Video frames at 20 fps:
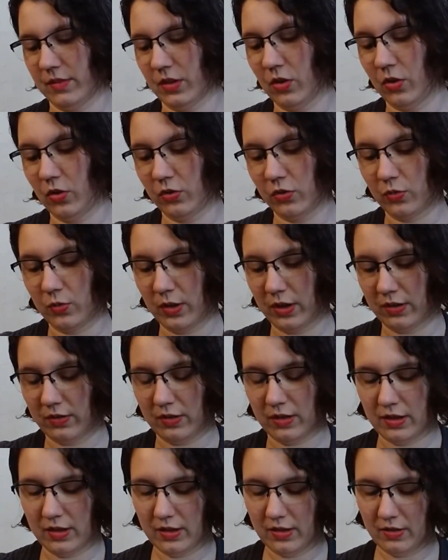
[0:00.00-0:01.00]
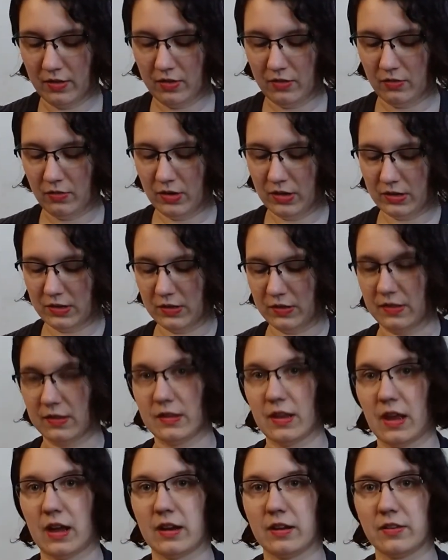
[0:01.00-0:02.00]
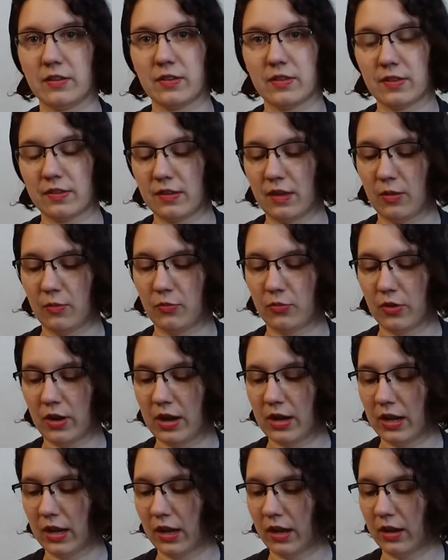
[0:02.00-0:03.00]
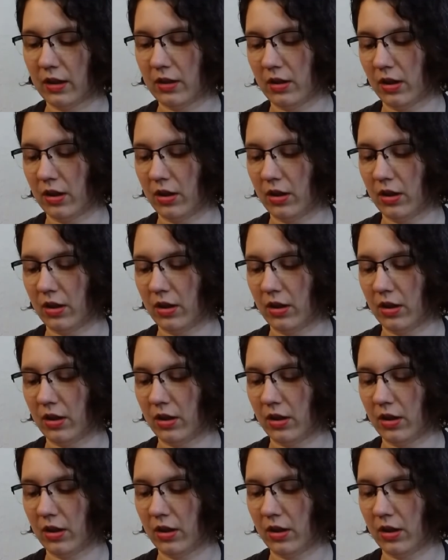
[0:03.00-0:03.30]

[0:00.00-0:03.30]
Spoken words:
goes quickly, which is honestly the same for any